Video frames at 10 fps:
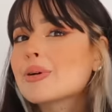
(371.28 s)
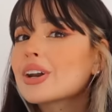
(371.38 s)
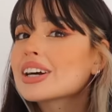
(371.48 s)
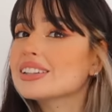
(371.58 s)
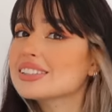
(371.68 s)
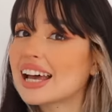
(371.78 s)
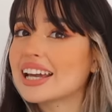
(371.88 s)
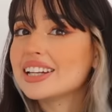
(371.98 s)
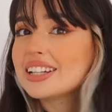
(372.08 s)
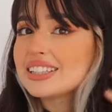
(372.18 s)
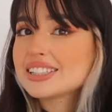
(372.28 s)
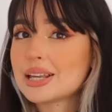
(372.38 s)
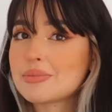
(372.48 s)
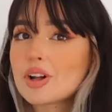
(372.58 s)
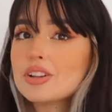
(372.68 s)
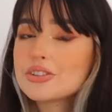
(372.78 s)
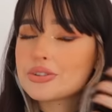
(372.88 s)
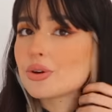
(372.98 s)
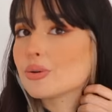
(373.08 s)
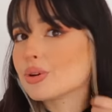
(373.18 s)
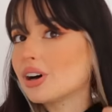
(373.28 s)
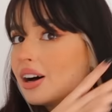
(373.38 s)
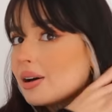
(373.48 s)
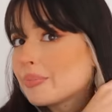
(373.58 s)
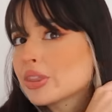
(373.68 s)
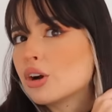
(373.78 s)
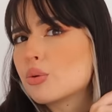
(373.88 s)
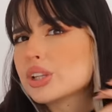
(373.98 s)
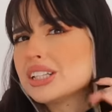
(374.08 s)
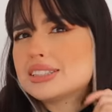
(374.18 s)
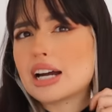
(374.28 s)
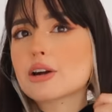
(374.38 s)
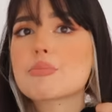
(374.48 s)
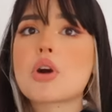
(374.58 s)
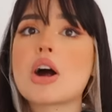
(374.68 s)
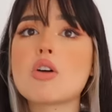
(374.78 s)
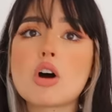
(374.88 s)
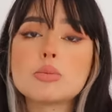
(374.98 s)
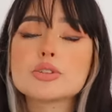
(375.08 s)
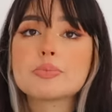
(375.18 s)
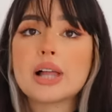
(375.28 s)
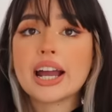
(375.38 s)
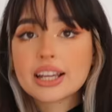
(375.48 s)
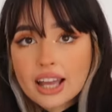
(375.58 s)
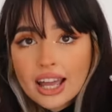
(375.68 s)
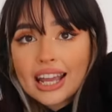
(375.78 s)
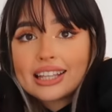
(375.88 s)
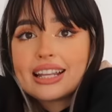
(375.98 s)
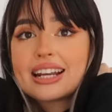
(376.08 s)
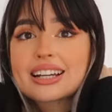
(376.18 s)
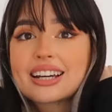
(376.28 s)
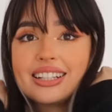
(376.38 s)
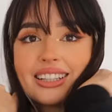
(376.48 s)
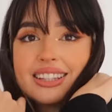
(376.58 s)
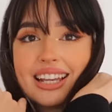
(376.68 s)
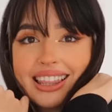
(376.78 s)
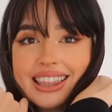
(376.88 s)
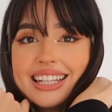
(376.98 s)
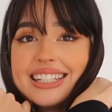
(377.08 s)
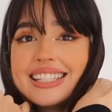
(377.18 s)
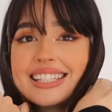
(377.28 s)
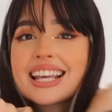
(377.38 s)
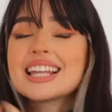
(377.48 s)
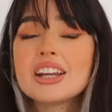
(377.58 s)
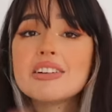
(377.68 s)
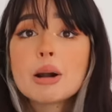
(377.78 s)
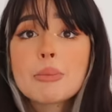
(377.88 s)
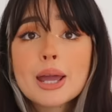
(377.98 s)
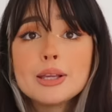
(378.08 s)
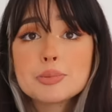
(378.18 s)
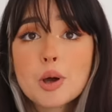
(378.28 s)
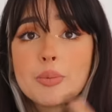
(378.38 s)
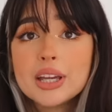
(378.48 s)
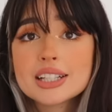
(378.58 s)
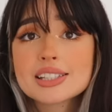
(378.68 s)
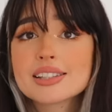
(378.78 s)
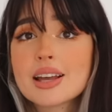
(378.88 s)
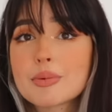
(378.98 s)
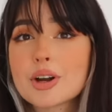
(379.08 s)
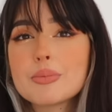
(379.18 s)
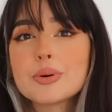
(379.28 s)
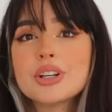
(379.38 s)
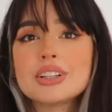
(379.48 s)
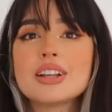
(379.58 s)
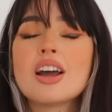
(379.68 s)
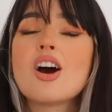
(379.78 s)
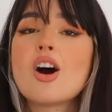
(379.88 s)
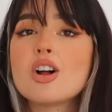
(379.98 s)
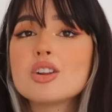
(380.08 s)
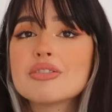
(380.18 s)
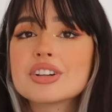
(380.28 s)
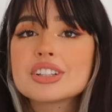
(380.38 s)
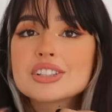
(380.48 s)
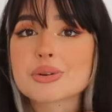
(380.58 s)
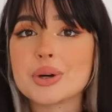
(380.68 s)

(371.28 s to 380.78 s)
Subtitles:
I'm gonna dye it in the same color, so really dark brown, almost black, and then cut it like this. Here are my inspo picks. I'm gonna put it all over the